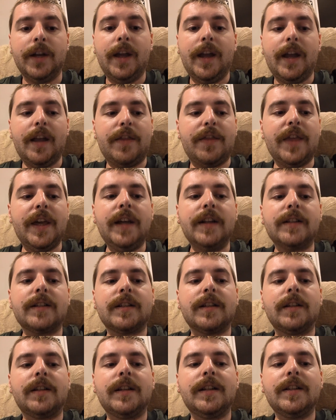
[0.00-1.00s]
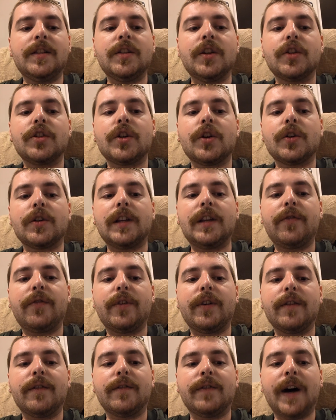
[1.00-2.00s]
He thinks that he is not totally
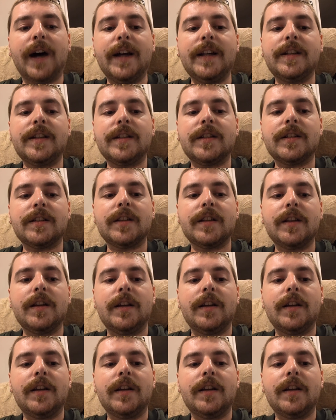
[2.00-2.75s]
free of vice